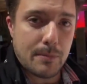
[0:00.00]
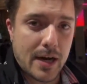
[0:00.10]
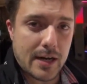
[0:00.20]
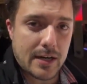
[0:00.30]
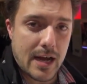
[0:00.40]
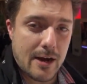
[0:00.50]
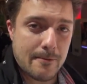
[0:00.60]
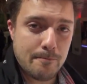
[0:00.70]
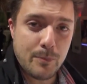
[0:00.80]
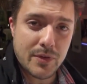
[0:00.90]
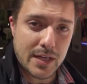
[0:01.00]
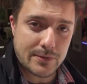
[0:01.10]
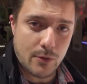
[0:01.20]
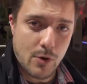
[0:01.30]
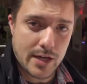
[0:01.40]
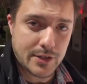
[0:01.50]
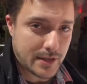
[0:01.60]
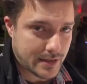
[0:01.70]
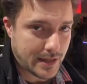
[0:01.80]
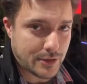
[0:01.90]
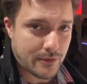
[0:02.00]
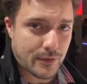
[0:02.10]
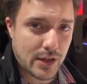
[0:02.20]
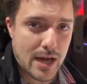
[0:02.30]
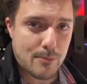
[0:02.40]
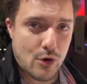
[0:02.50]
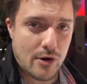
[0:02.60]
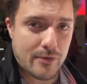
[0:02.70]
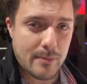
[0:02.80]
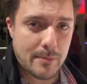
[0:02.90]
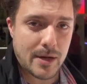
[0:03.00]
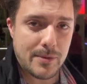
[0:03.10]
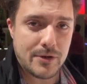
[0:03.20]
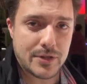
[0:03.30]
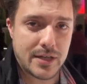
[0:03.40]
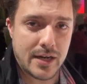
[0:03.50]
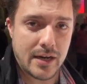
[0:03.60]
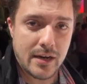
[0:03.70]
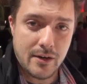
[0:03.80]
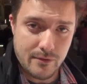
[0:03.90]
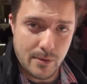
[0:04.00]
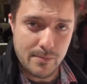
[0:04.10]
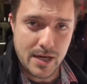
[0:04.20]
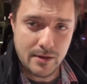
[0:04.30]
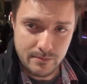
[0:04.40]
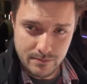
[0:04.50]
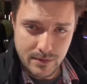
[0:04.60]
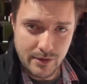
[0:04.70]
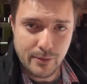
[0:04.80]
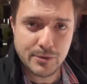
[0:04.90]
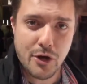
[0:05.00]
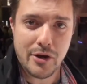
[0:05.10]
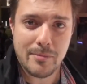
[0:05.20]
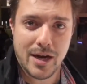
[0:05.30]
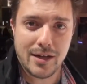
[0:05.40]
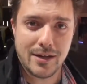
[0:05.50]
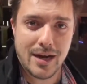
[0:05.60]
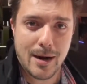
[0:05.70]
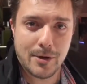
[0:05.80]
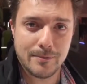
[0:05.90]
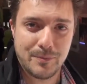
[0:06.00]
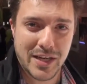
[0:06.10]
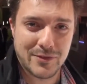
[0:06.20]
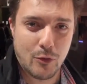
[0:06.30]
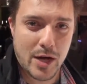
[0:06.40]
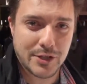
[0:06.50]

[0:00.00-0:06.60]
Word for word: with Pocket Now. Thanks for watching, and stay tuned for a lot more from M W C. From me, and from Tony behind the camera. Thanks for